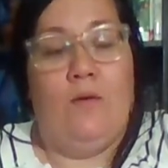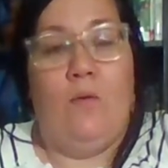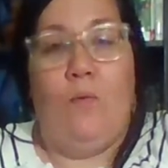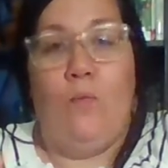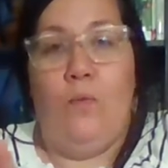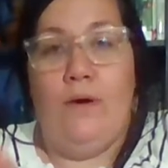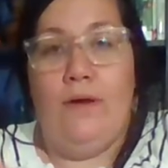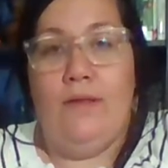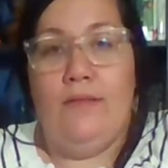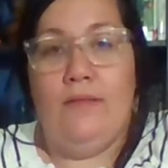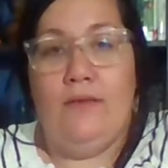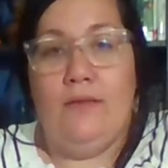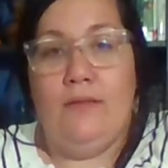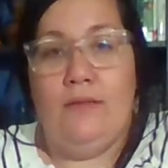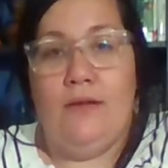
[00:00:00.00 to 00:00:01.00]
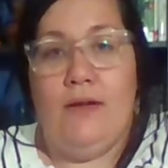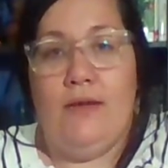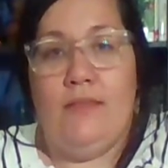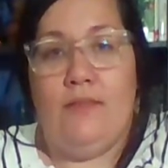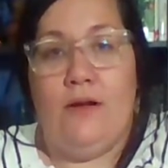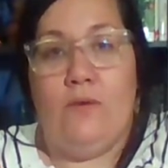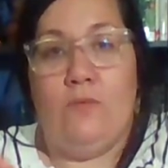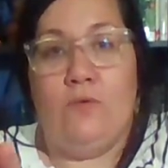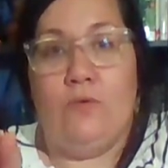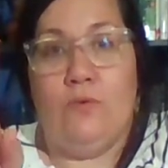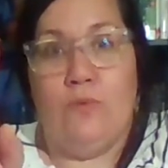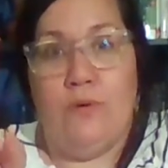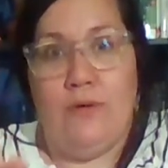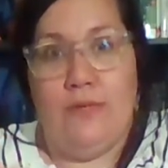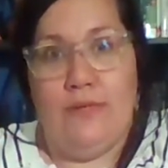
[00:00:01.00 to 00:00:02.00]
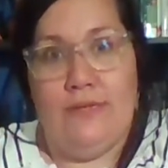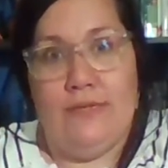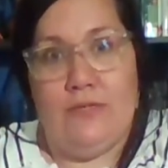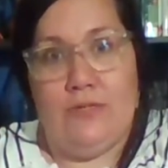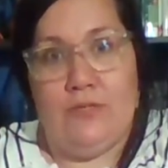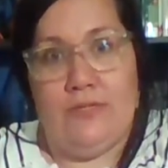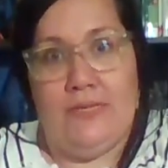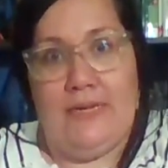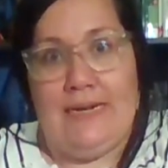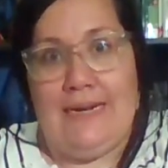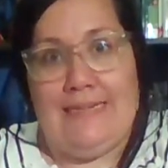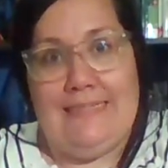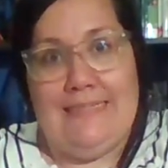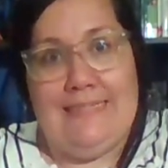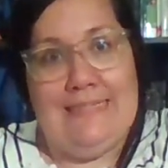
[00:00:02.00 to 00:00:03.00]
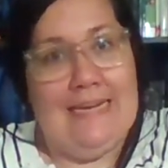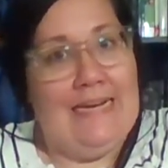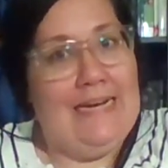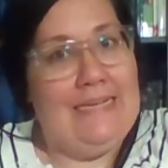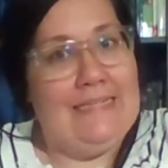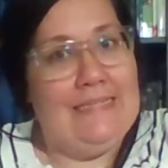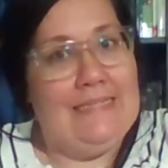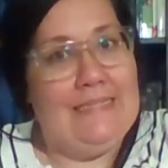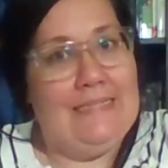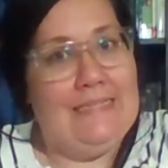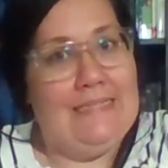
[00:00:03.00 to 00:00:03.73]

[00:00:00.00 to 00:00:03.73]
One thing that I thought was really interesting, and I did not